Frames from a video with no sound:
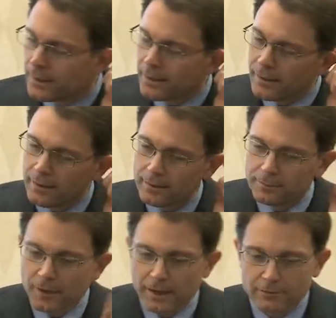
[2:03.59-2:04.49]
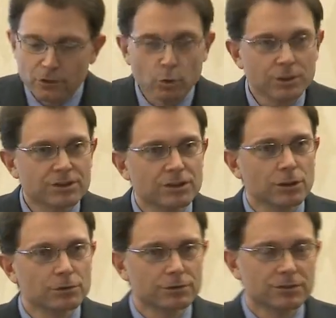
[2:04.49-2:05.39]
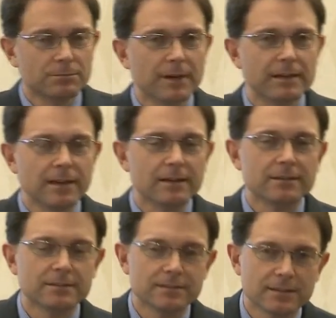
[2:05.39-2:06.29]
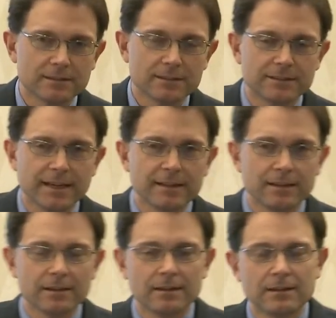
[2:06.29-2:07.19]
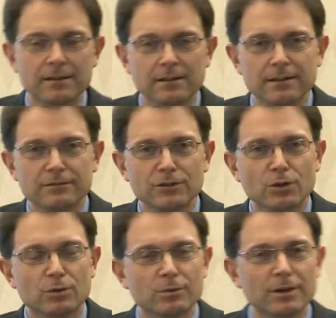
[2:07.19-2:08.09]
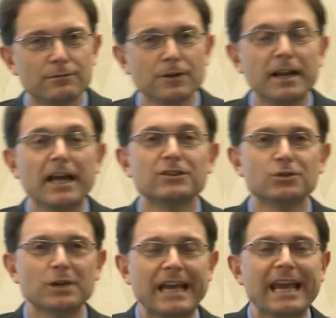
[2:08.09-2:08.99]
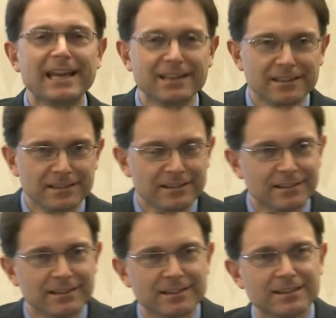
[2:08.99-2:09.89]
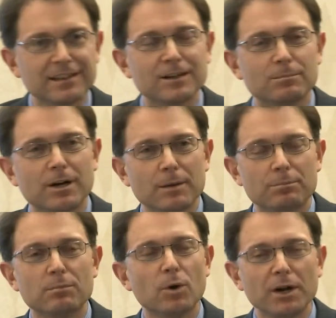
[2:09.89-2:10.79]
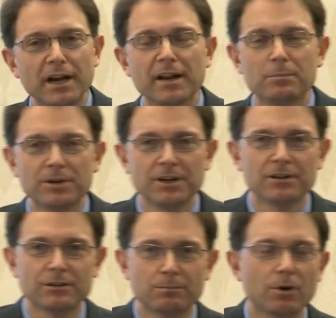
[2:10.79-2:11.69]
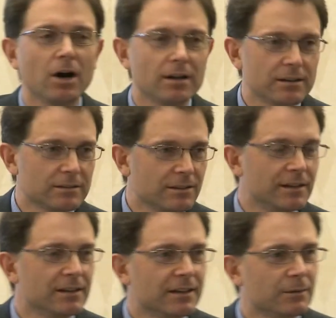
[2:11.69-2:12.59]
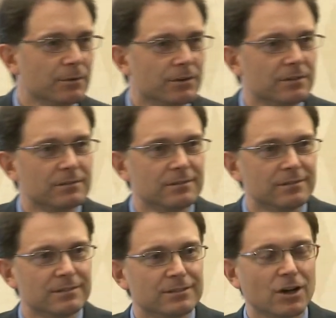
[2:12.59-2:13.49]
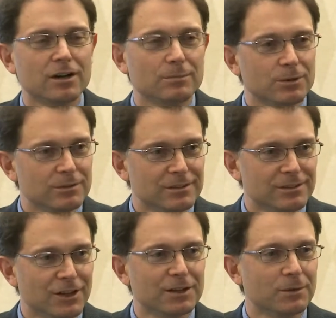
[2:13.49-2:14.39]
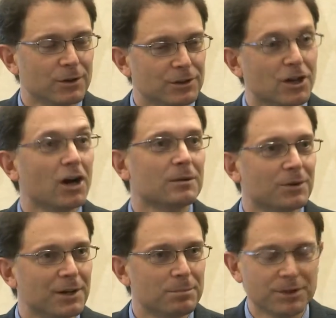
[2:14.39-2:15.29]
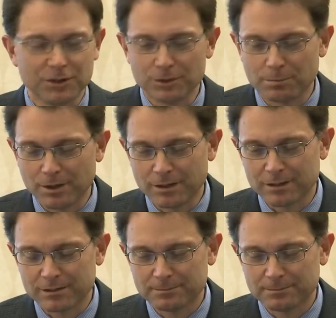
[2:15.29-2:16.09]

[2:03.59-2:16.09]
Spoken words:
I have no disclosures to make. That is to say that I have no financial gain by promoting any particular product or anything that I'm going to talk about. Not that I'm going to talk about any particular product.